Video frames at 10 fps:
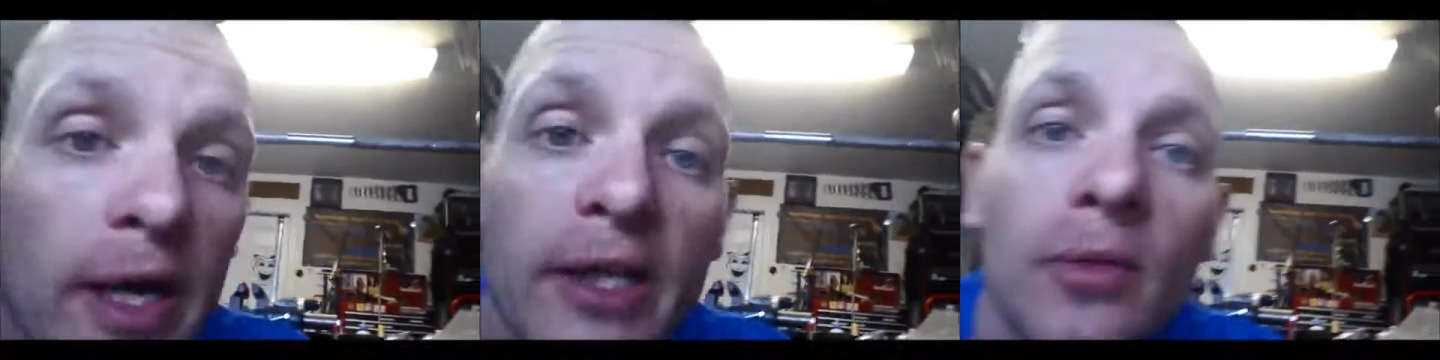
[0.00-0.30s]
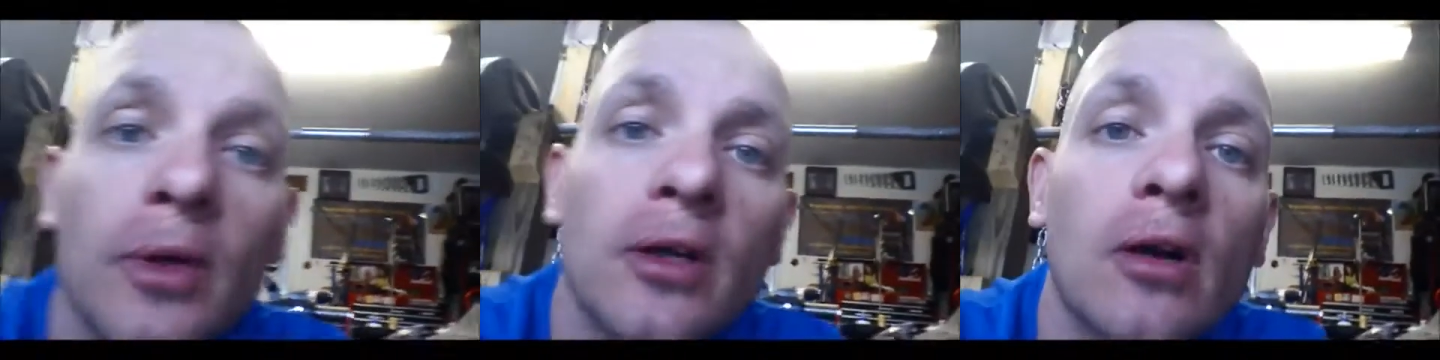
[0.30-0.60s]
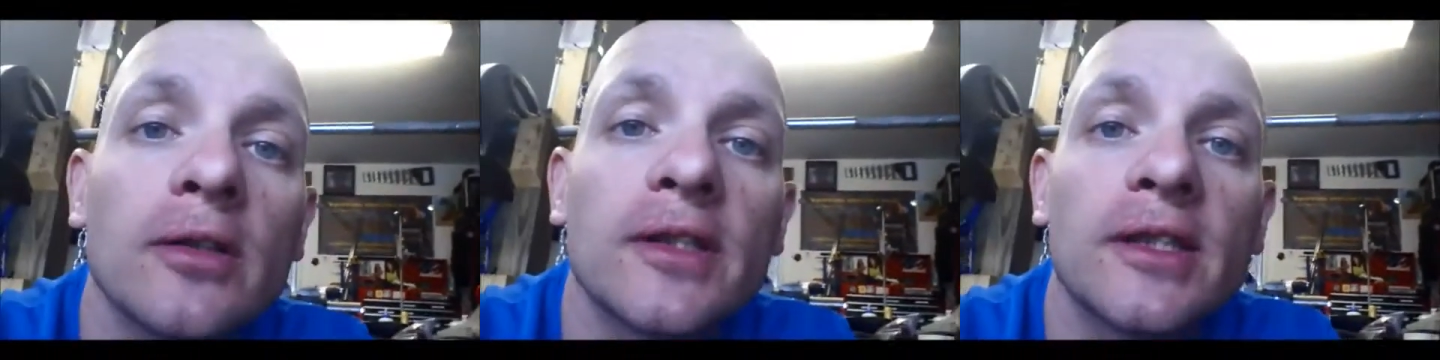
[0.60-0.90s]
rack you want to
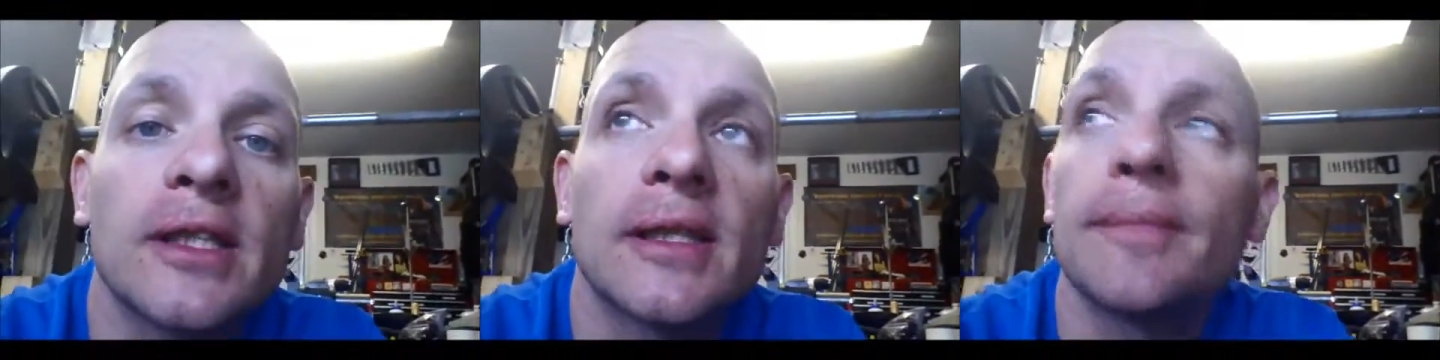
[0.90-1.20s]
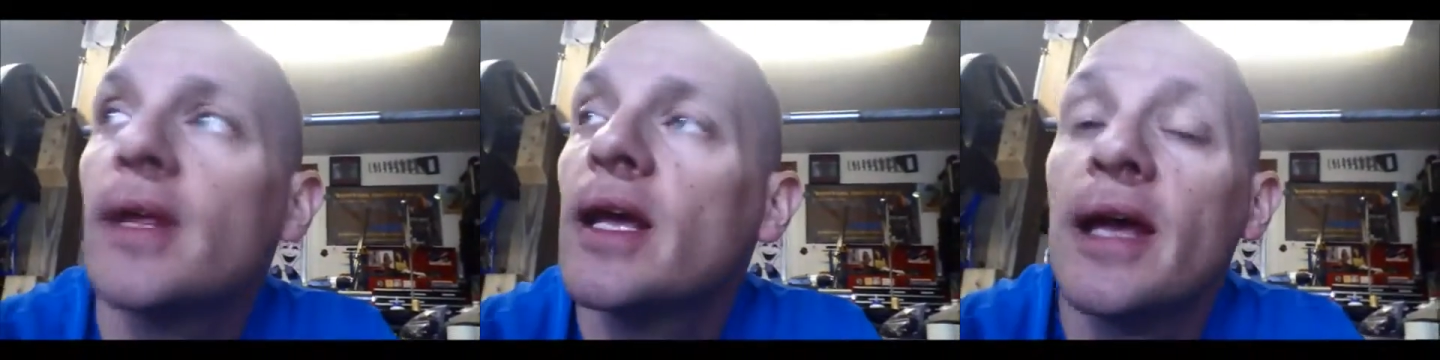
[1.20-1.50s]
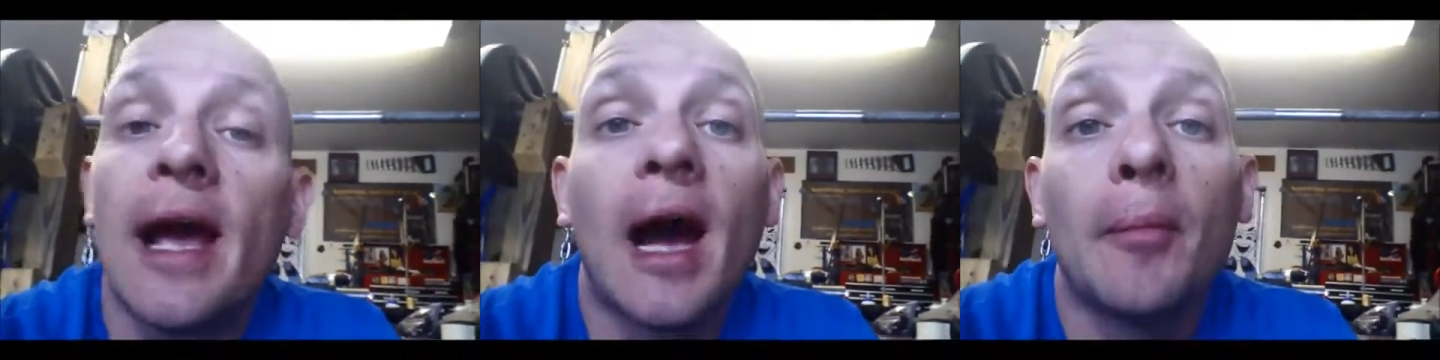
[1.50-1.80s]
call this thing,
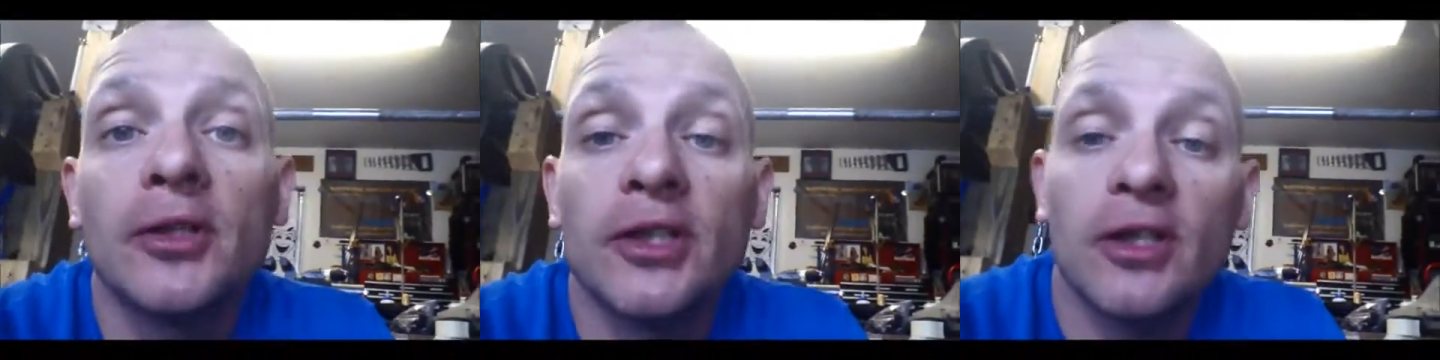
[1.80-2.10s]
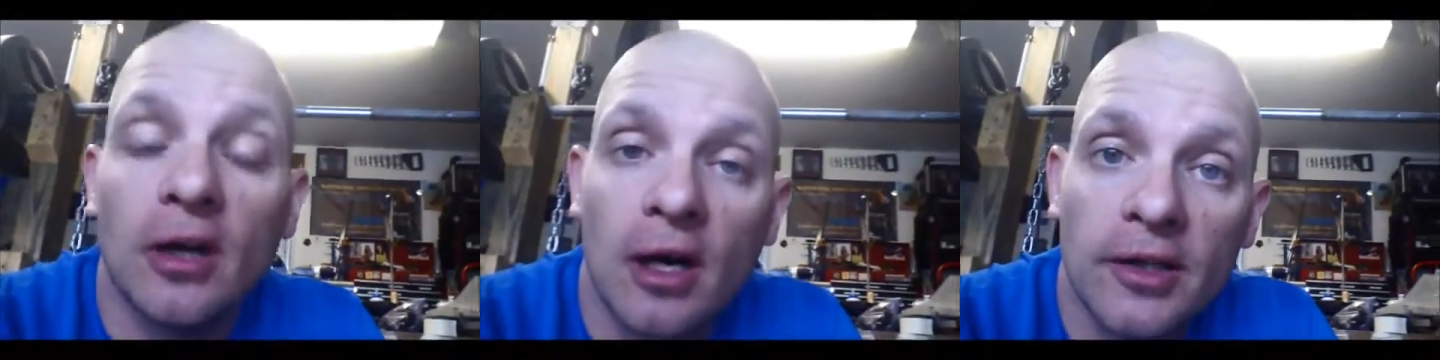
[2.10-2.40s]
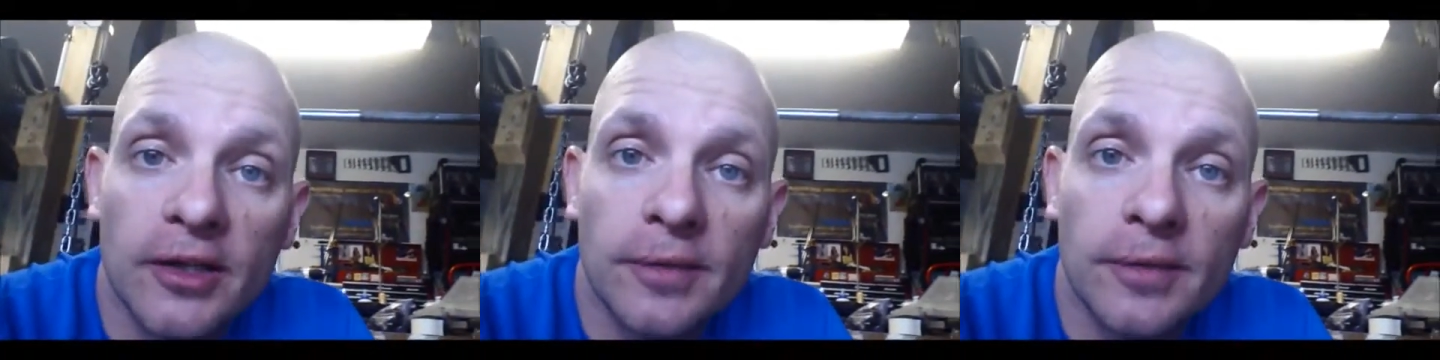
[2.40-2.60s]
how much it cost,